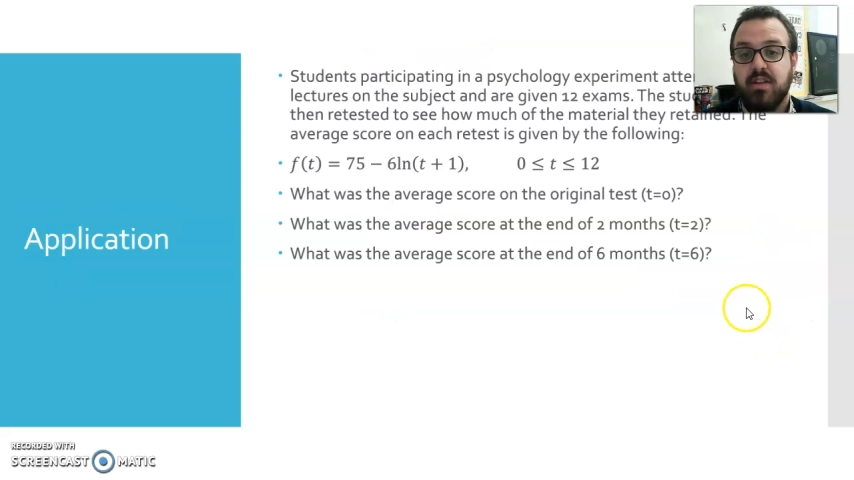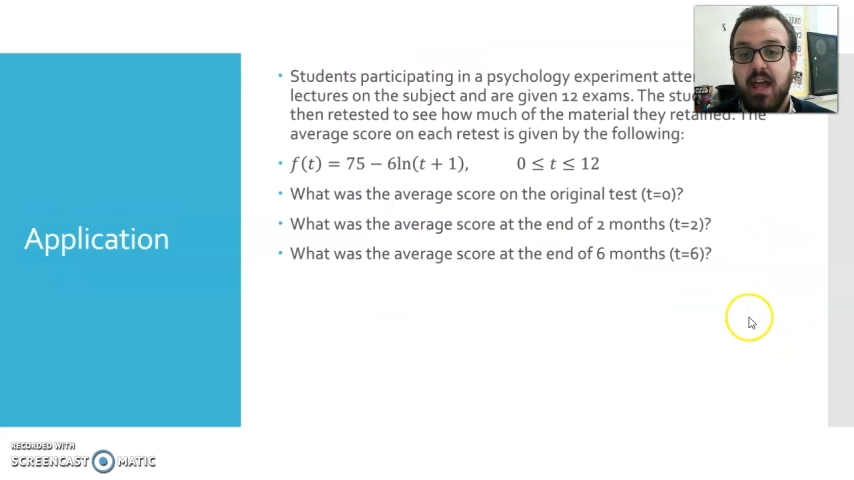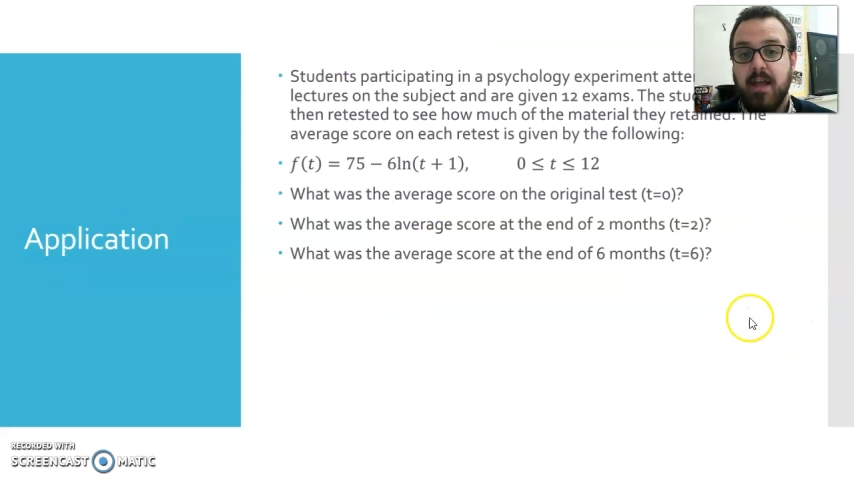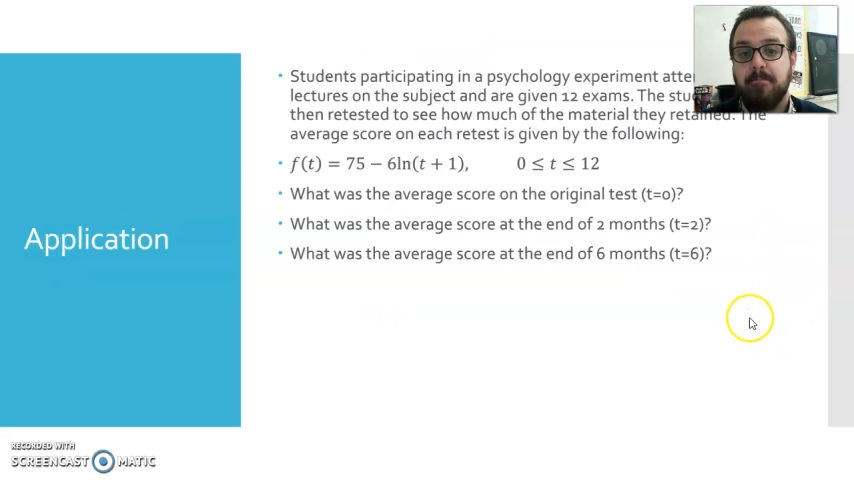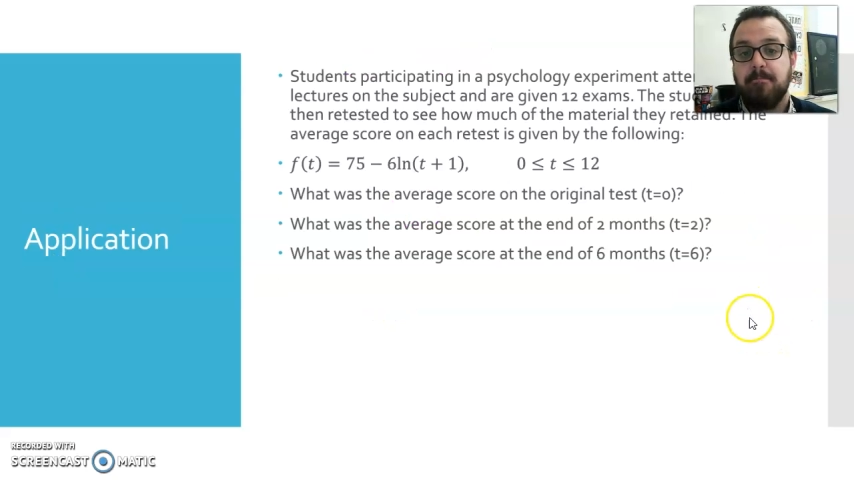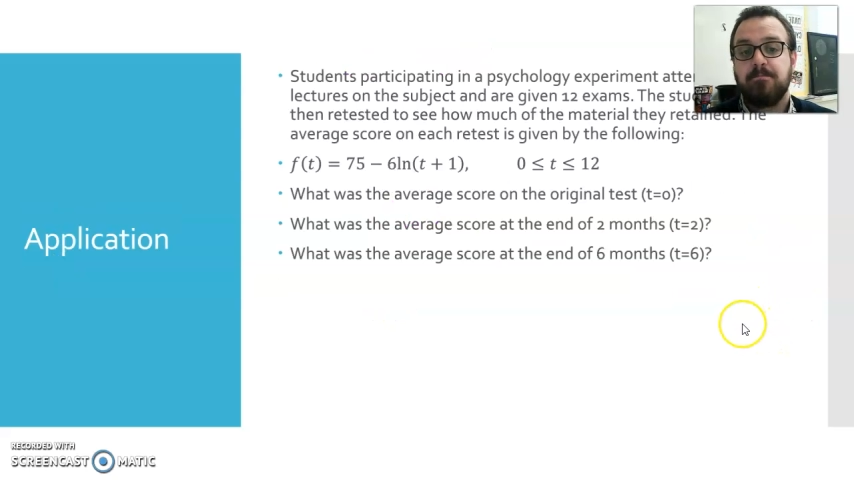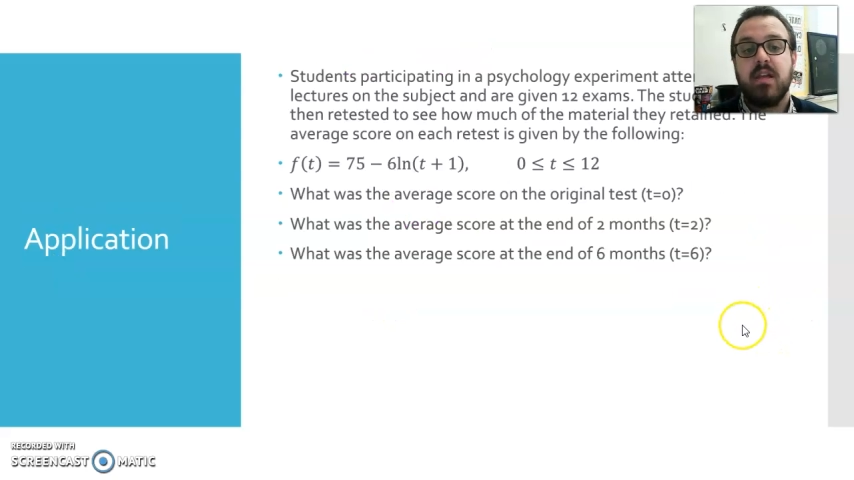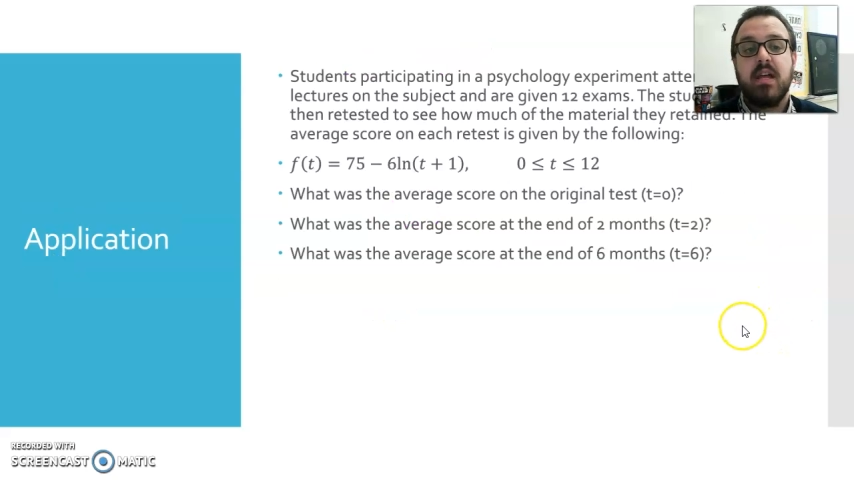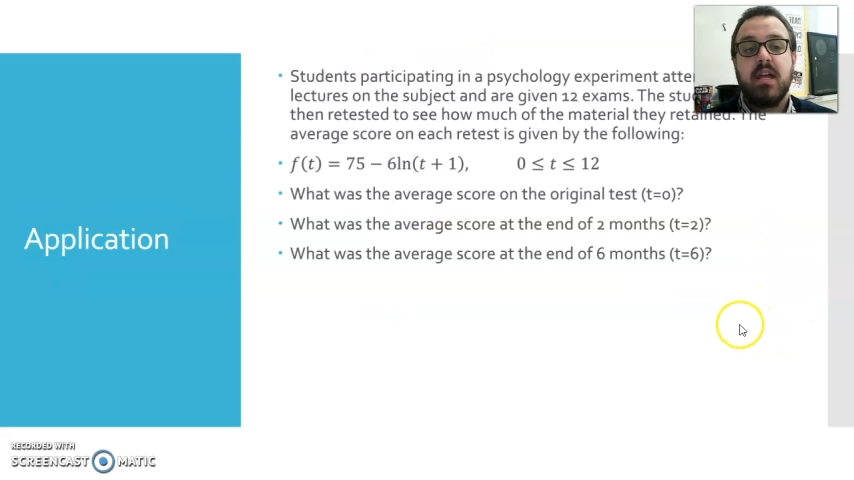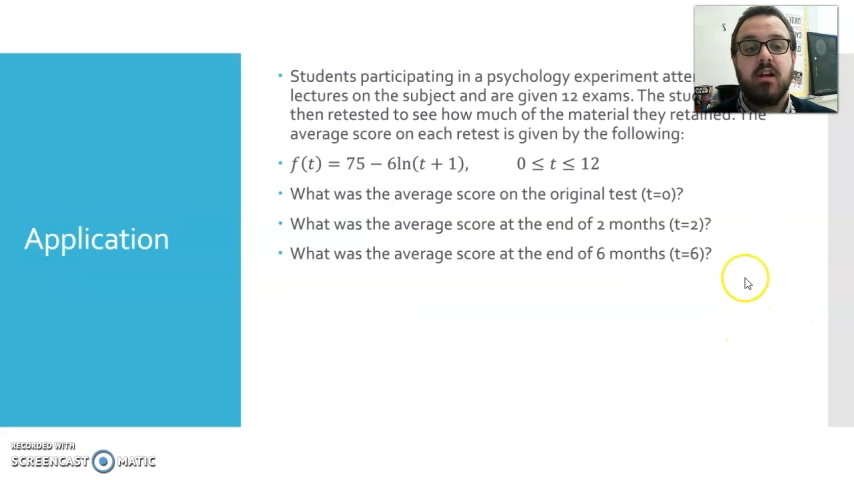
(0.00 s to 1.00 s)
okay?
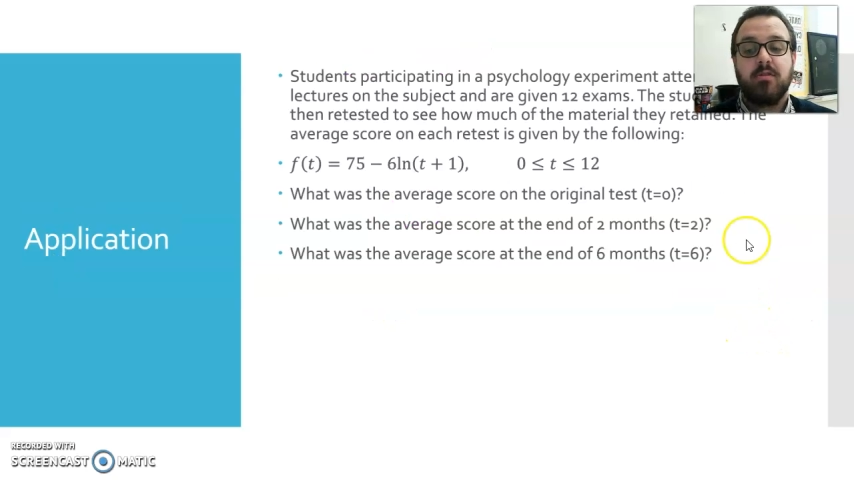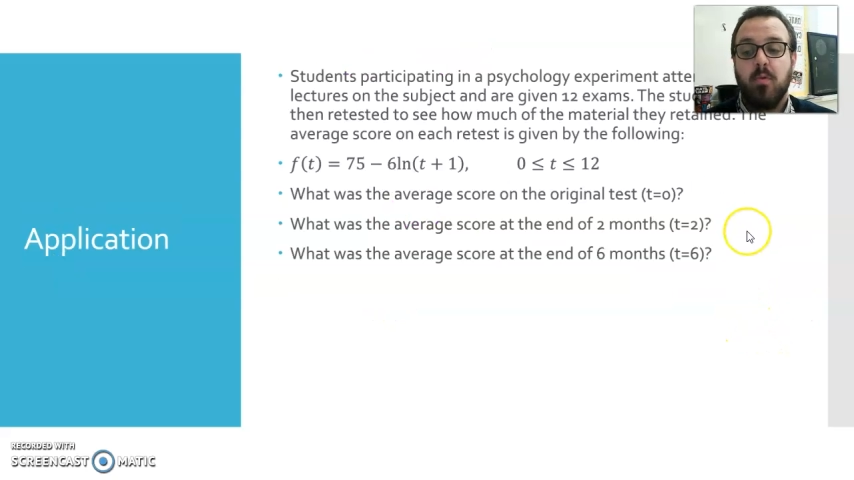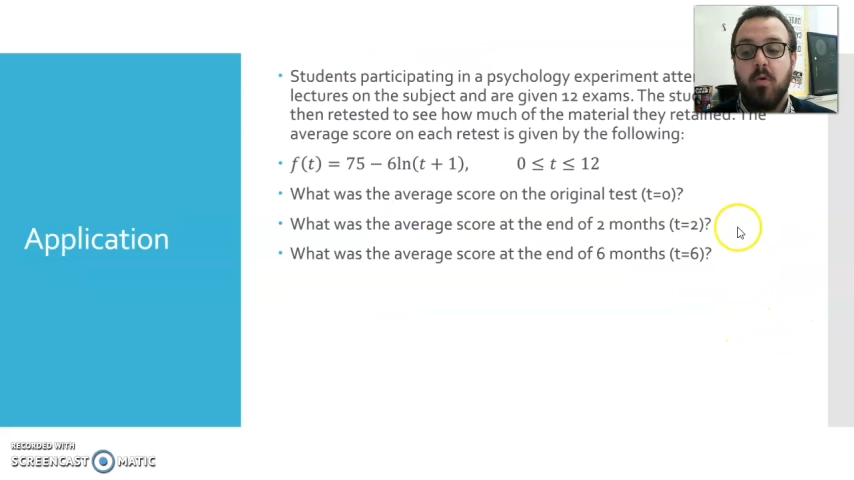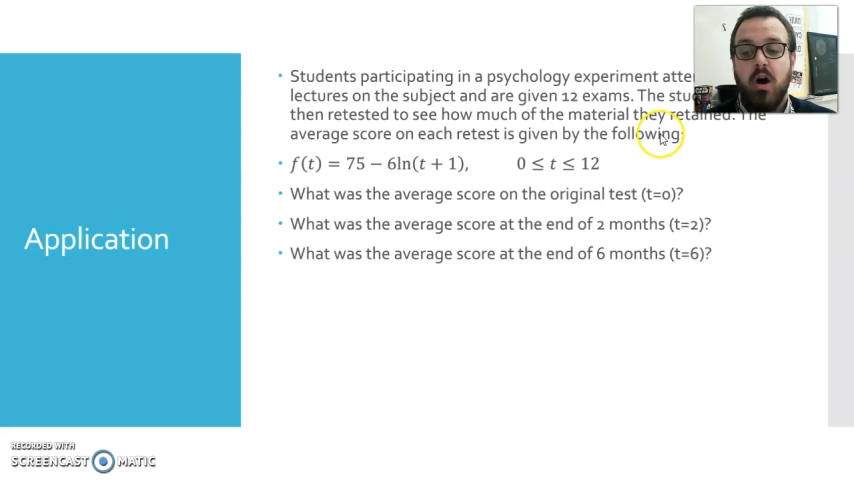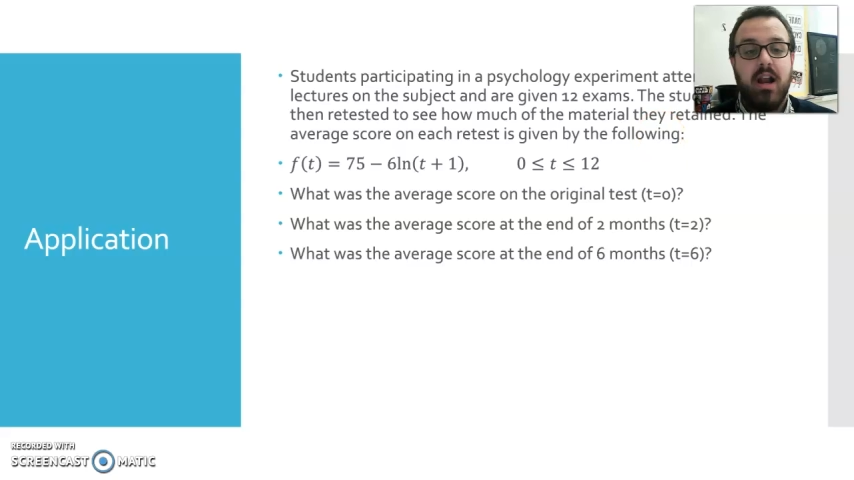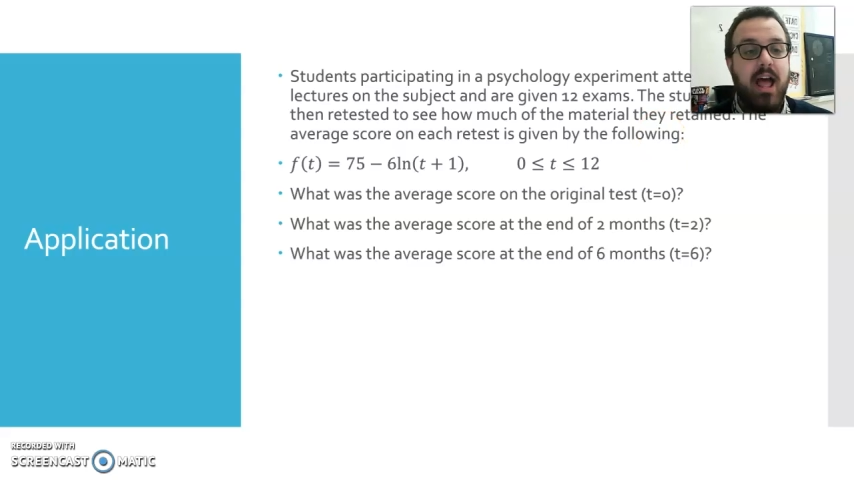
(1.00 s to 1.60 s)
Here's one